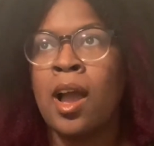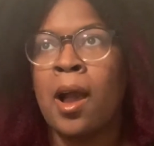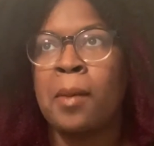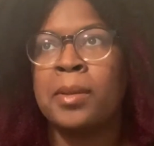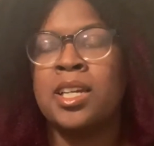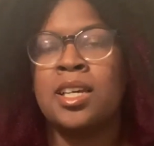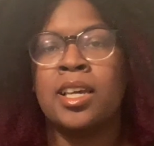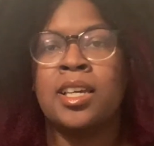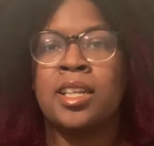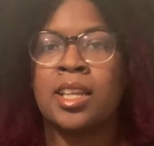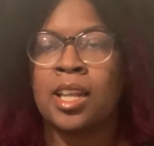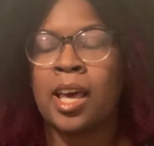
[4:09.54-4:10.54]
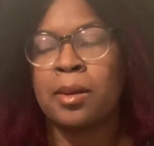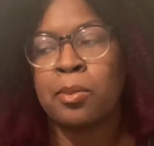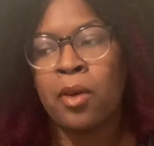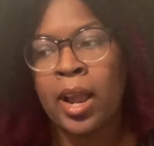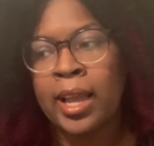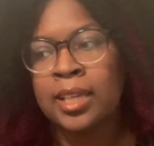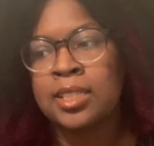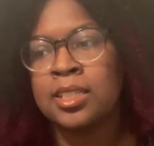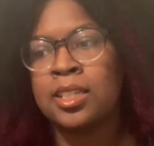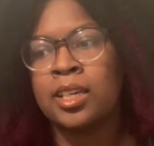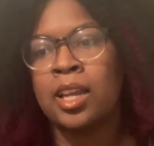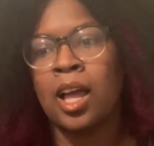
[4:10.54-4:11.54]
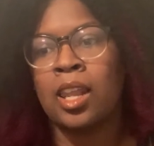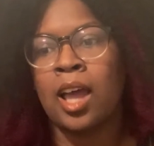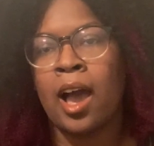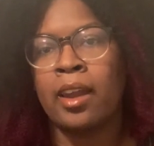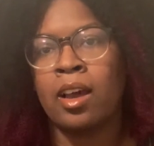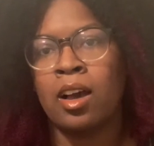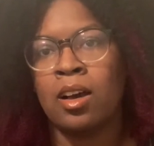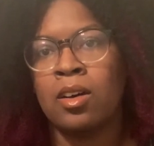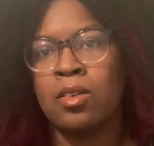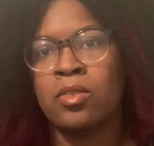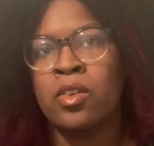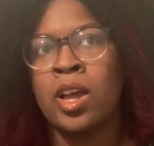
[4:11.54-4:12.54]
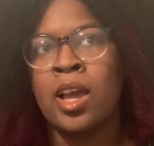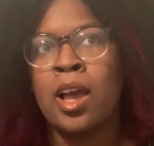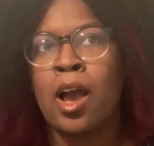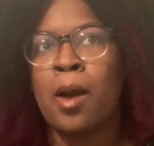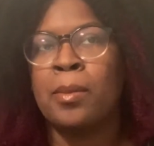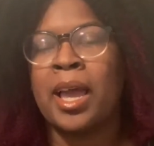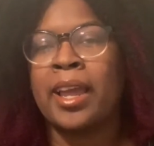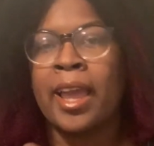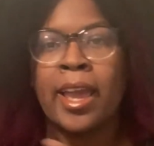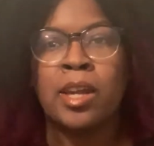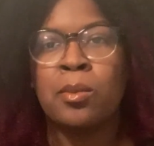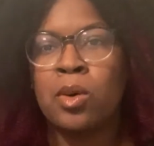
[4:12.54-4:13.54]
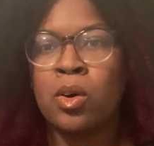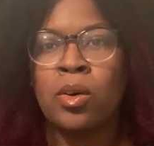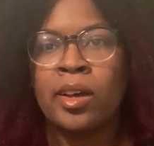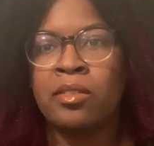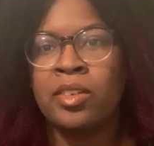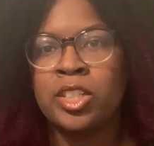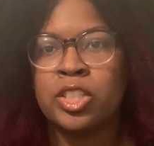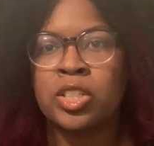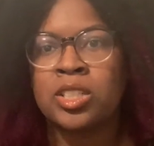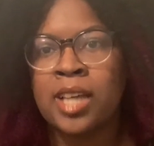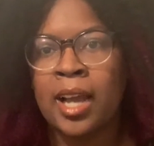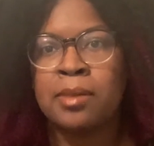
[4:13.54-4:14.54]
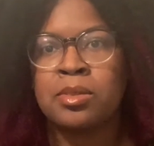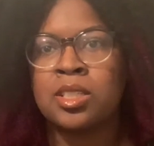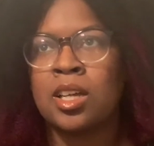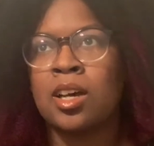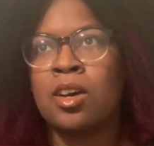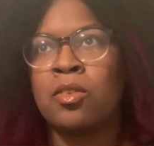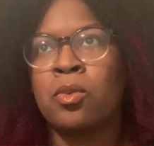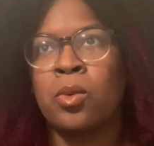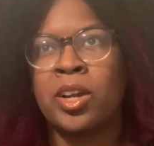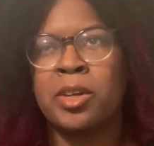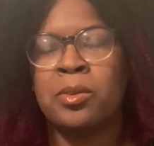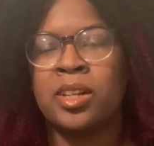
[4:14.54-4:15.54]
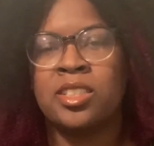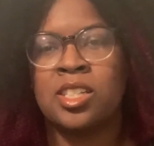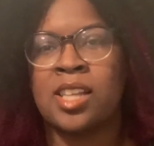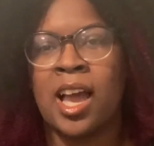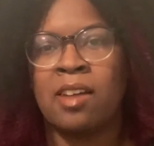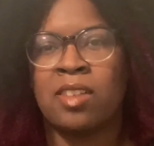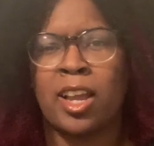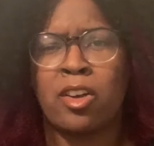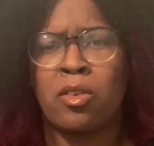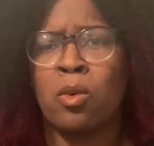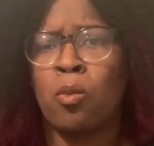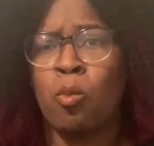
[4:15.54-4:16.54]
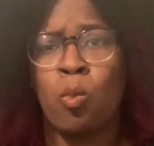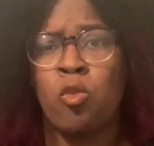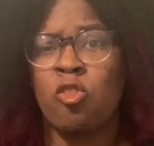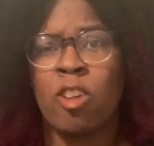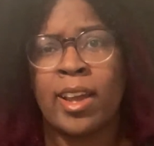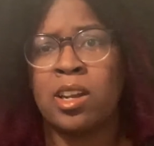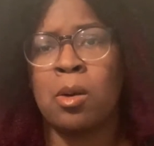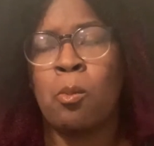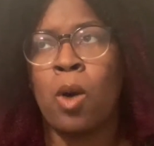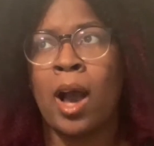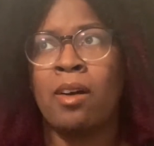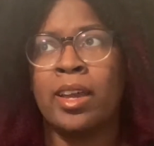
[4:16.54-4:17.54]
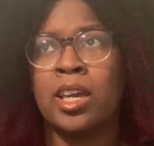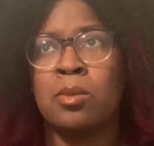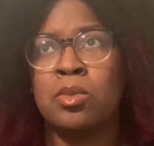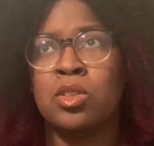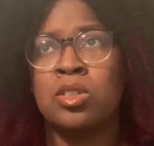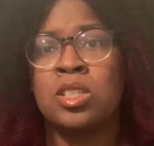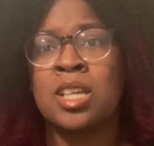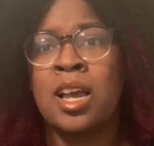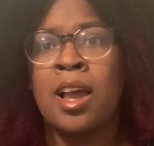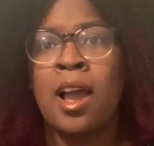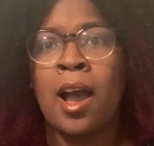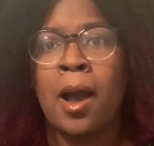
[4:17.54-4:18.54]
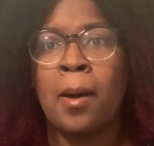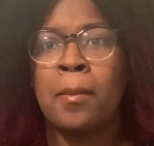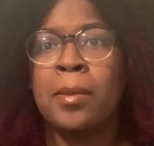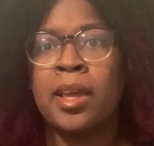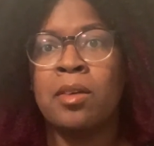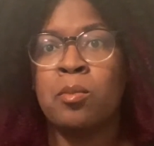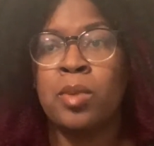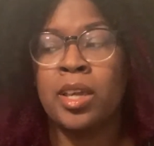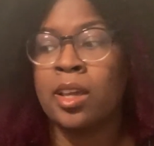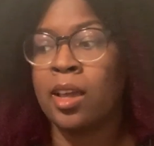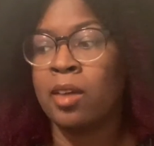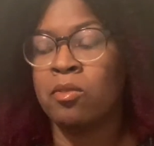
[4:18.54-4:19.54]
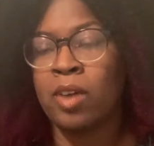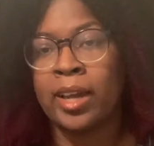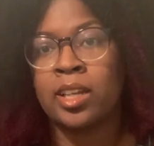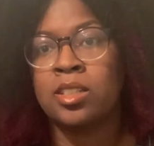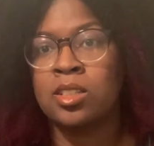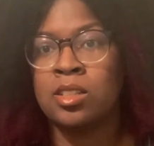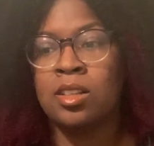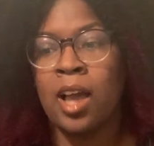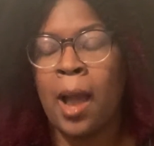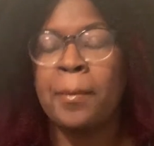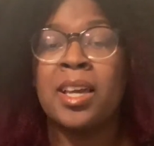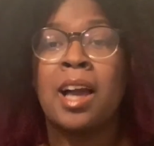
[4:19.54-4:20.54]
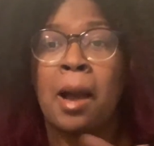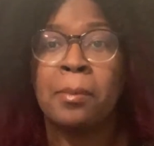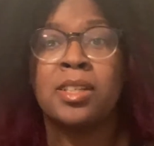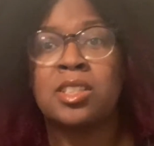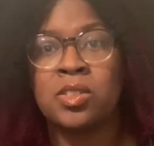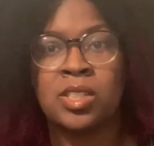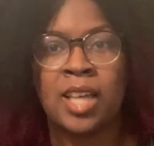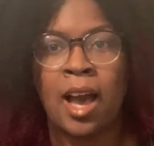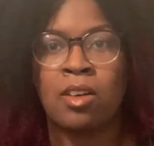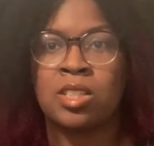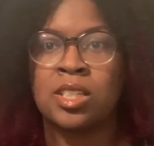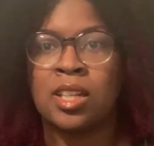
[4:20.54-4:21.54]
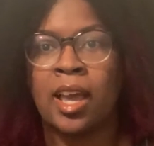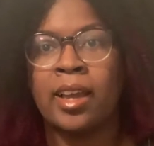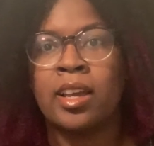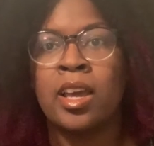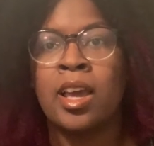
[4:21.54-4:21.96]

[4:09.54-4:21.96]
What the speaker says: He did a lot of pranks. He did a lot of like animal adventure type stuff where he would just have like random wild animals and being invited, coming to his house, and like